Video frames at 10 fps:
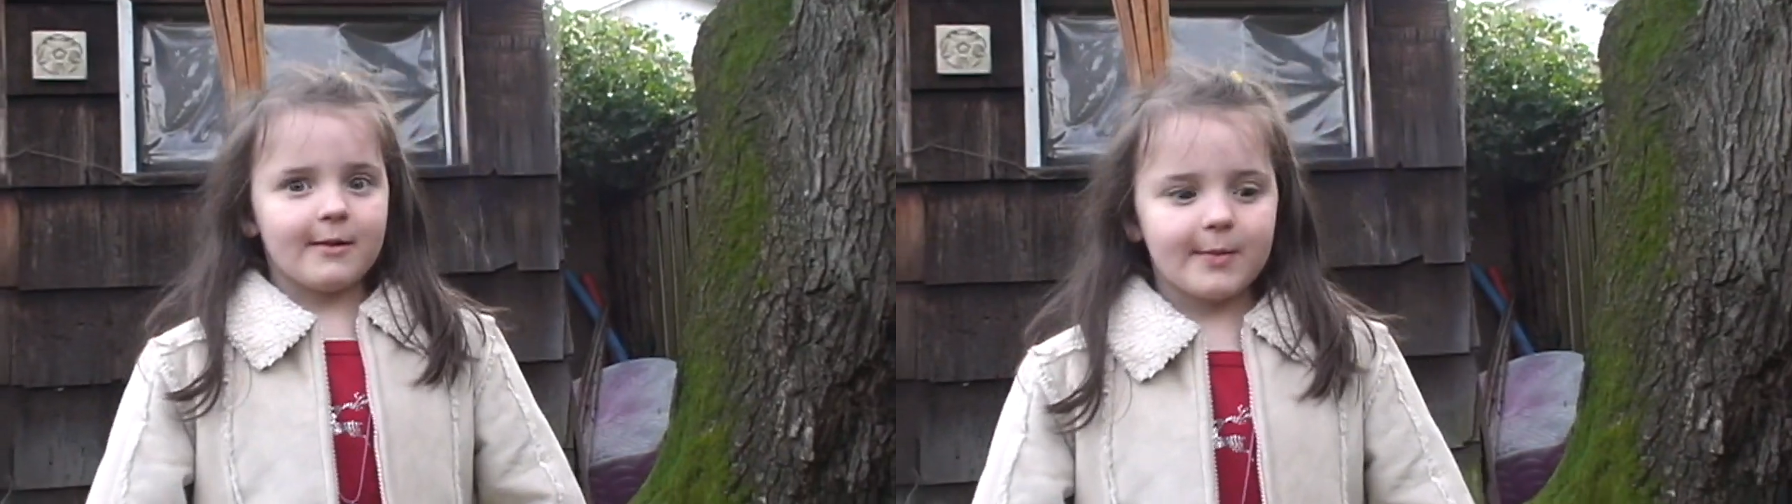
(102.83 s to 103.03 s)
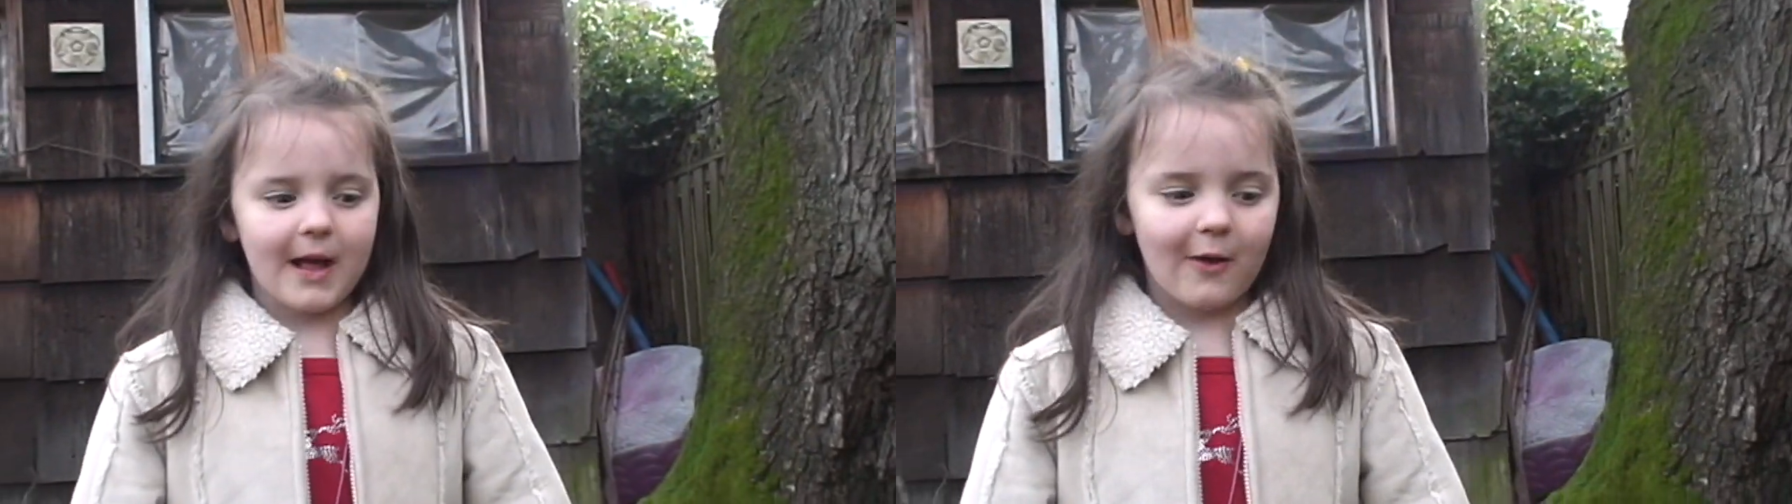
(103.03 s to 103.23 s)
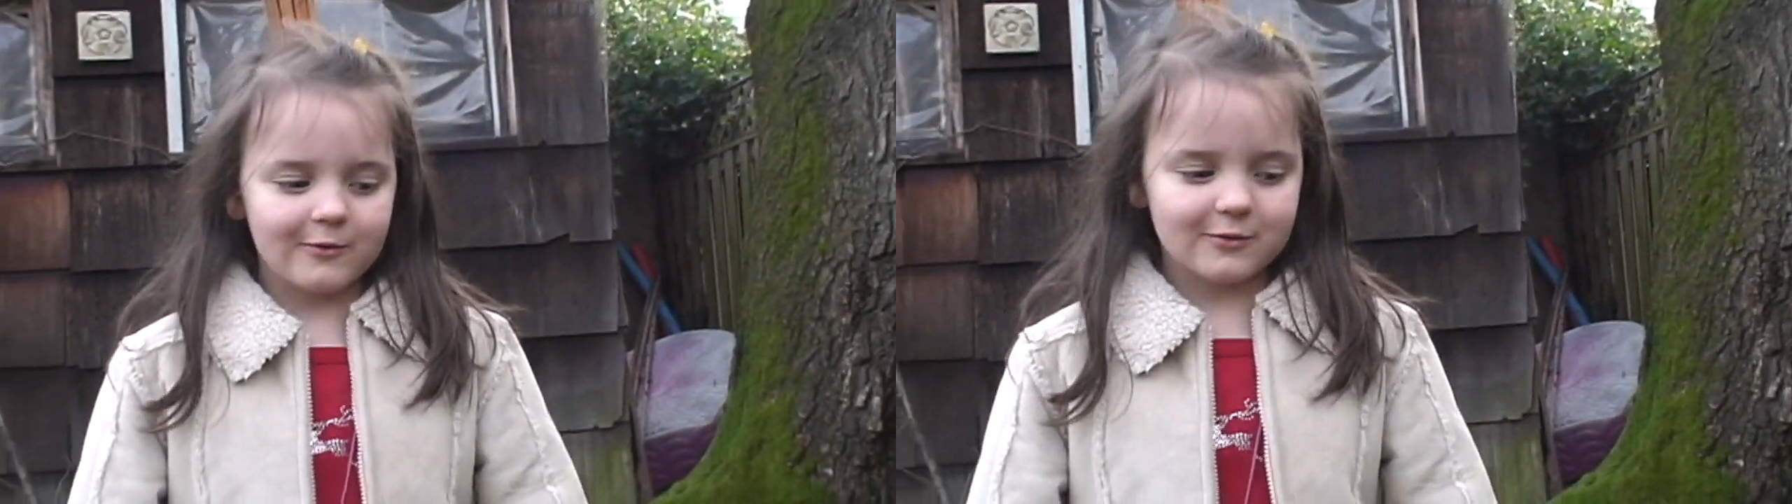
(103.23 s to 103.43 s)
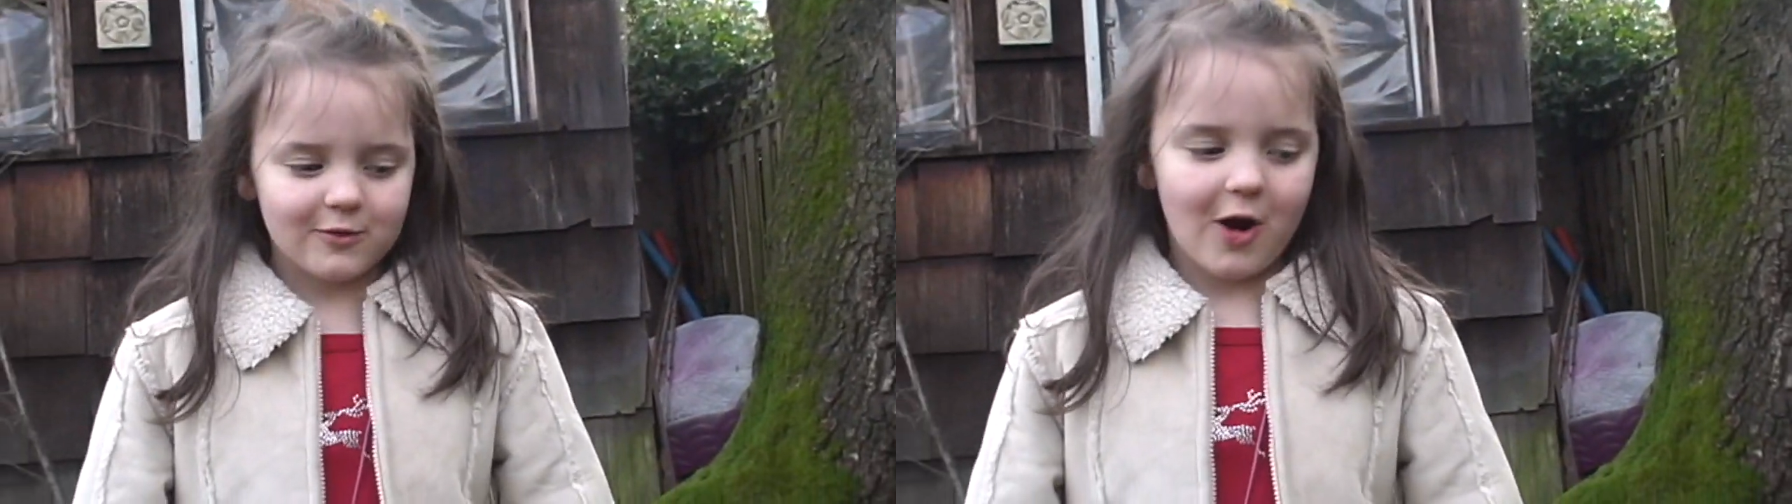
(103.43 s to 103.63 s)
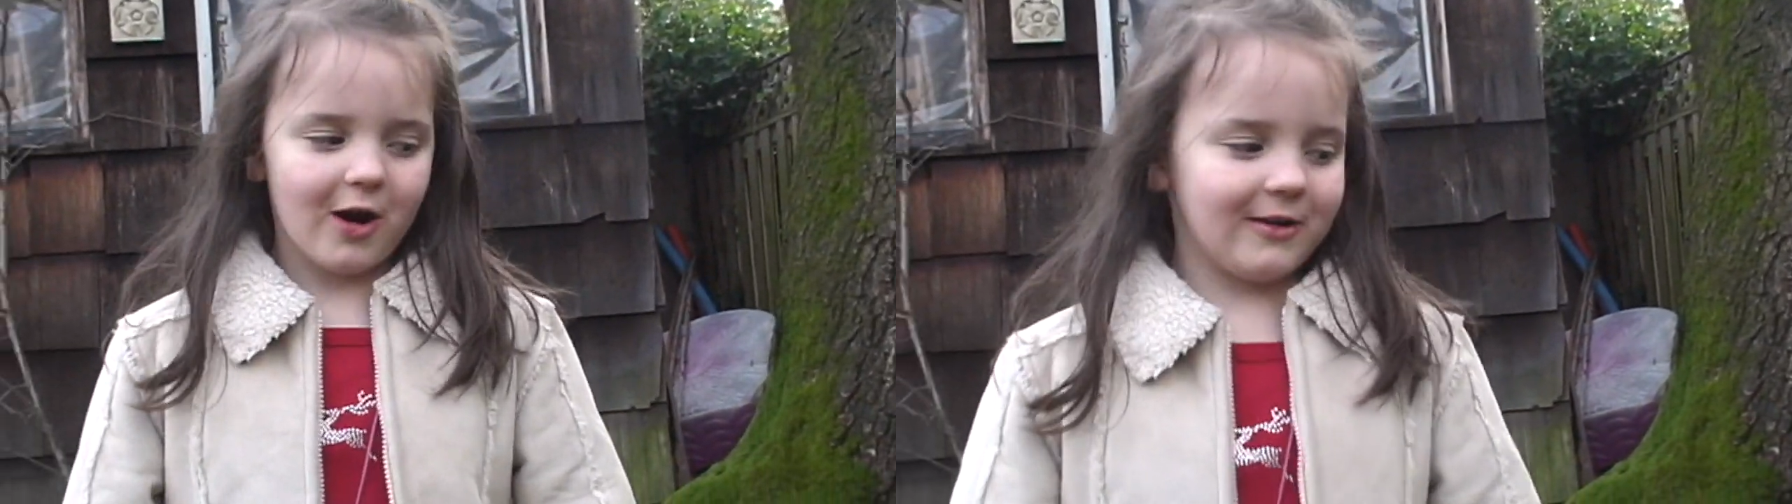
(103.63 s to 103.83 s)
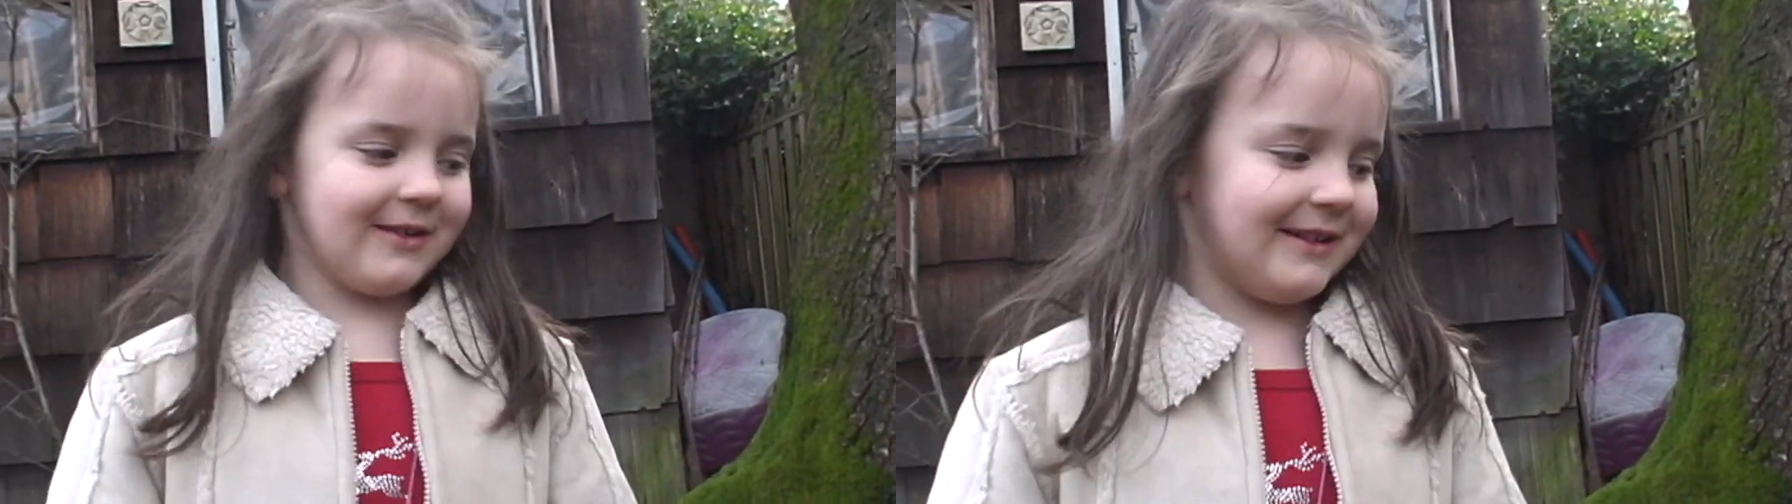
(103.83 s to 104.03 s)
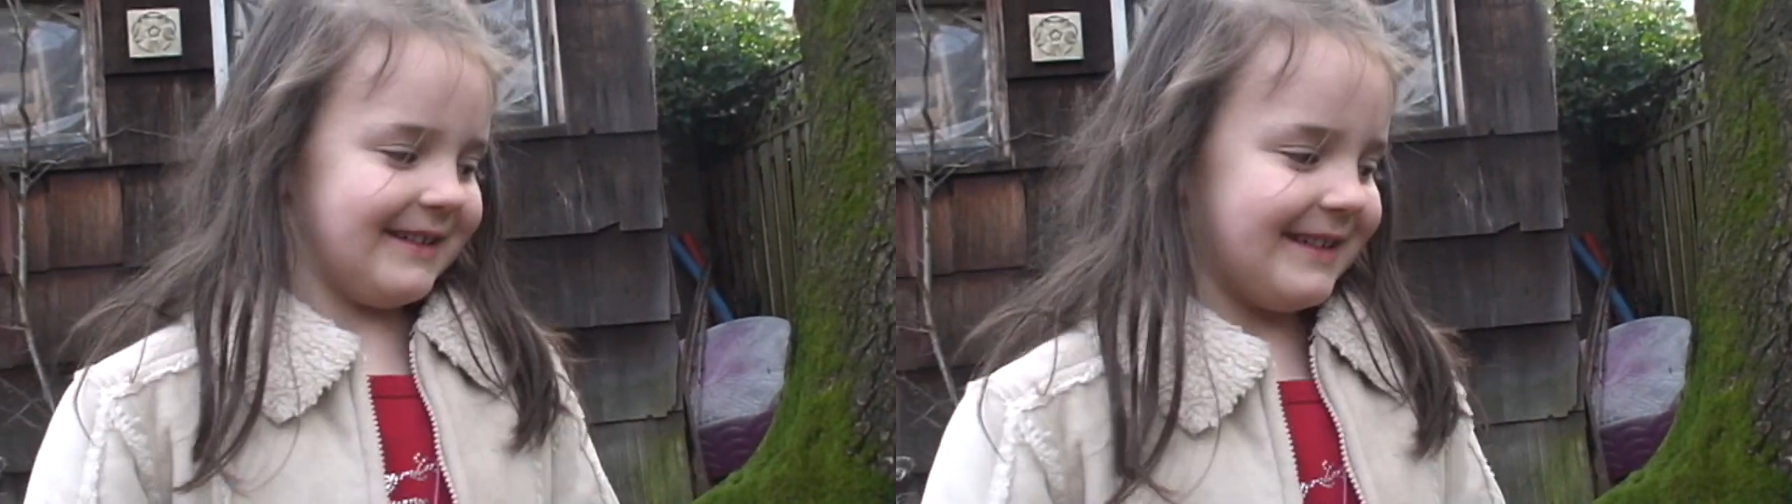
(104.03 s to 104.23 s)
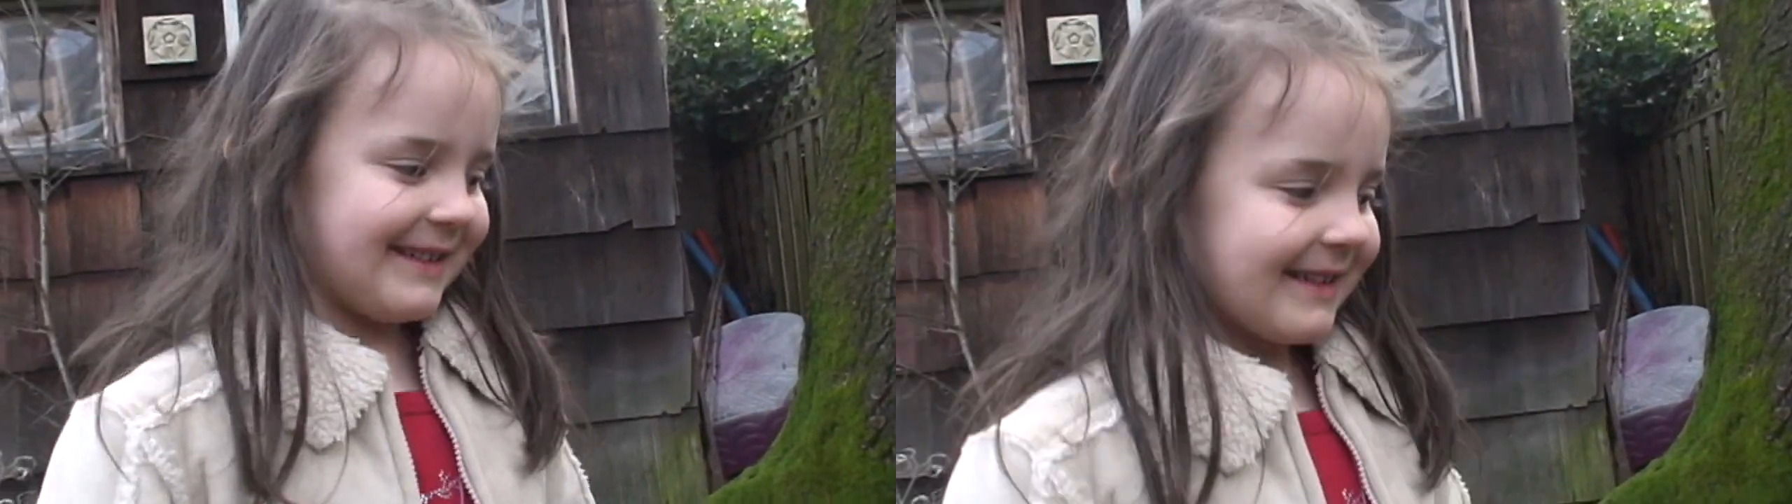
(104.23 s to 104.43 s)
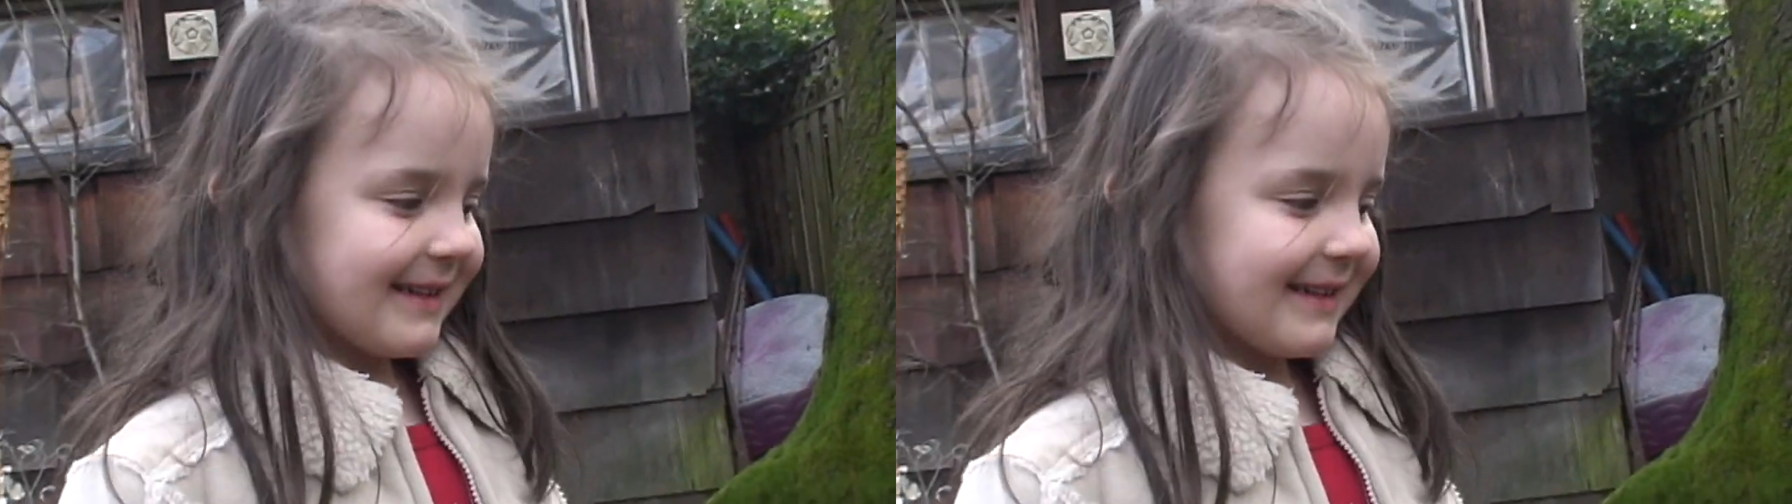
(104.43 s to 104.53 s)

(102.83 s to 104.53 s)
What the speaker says: That was wrong.